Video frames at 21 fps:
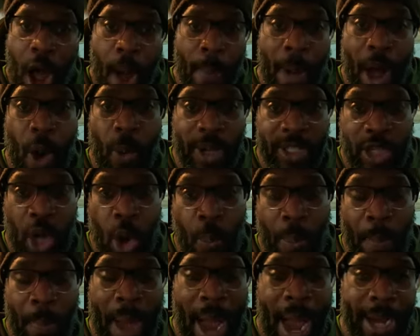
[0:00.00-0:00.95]
I'm always
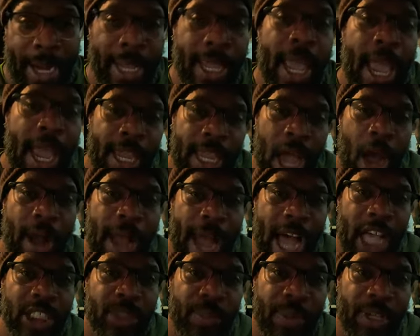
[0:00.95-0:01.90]
open minded. Y'all
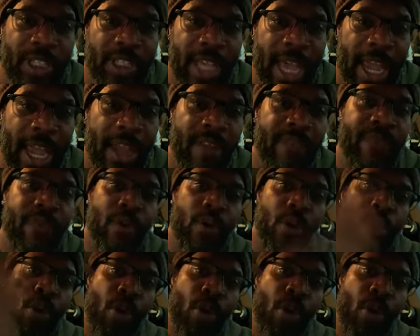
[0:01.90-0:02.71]
guys, be safe.